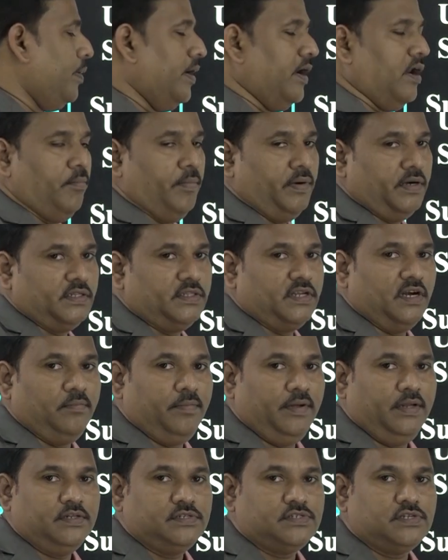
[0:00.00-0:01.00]
parameter. That
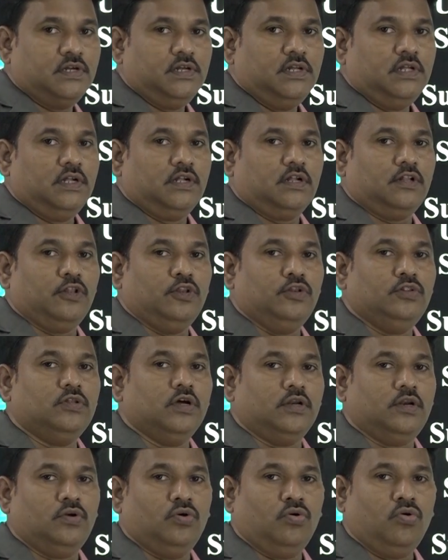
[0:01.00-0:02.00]
means
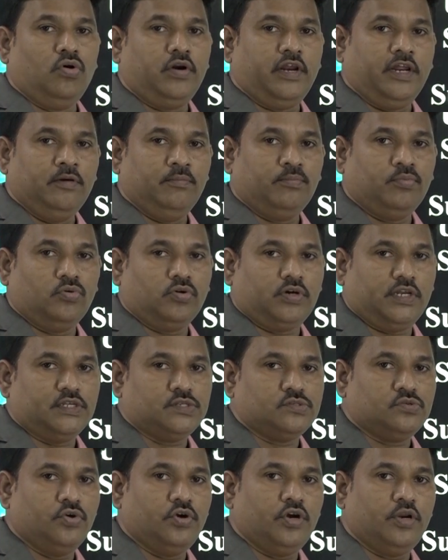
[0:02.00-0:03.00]
the known input
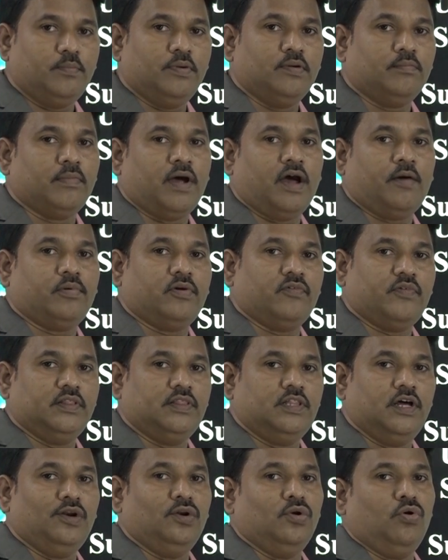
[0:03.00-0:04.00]
is going to be mapped
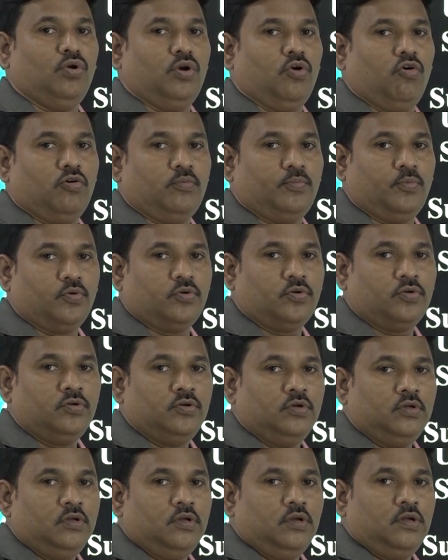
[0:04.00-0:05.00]
with the known output.
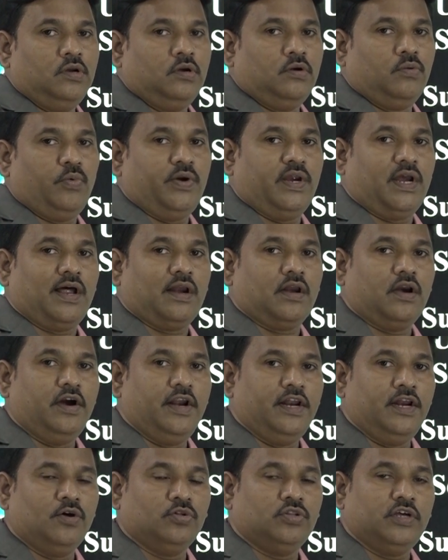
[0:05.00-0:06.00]
We
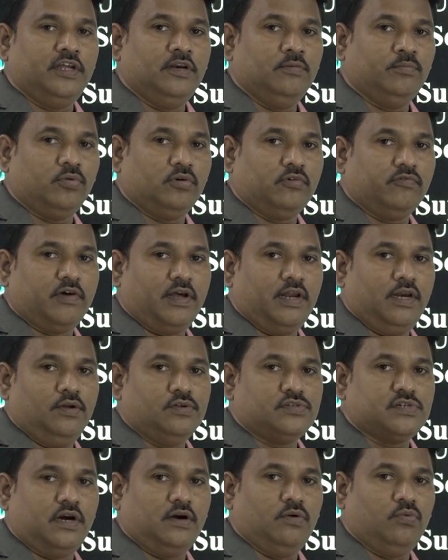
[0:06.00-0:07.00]
already know the input
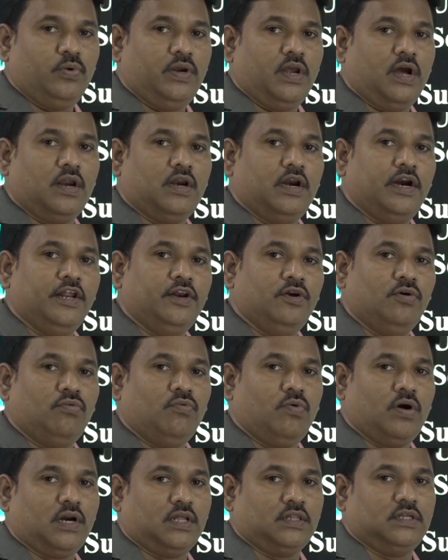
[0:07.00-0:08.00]
values and we already know
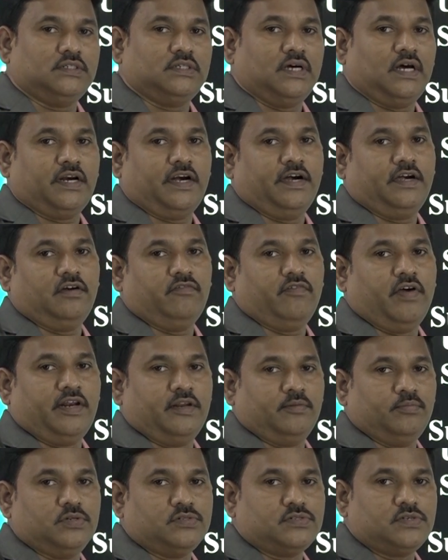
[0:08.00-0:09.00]
what are the targeted
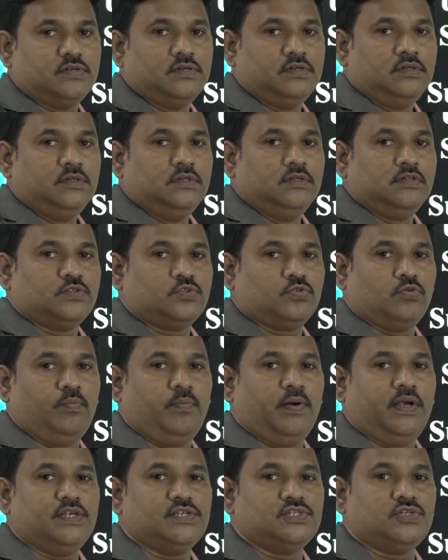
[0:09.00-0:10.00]
variables. So
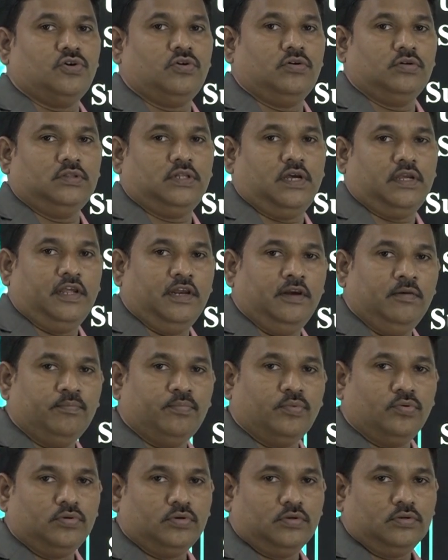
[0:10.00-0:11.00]
based on the
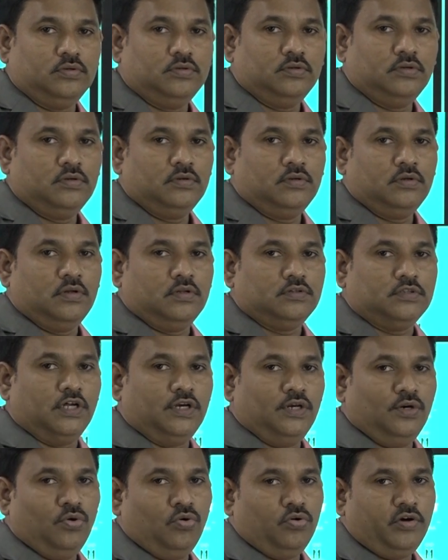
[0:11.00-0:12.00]
input, the
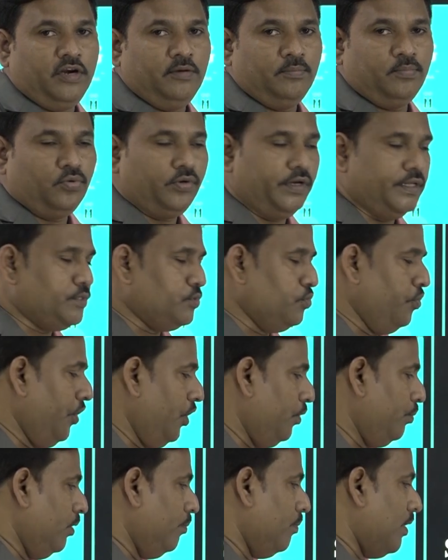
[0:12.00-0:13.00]
known input is
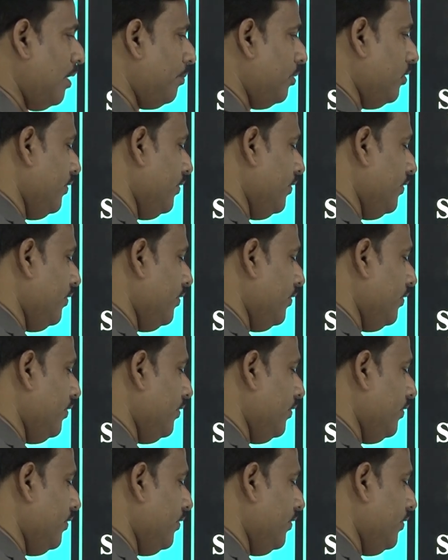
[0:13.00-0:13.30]
going to be mapped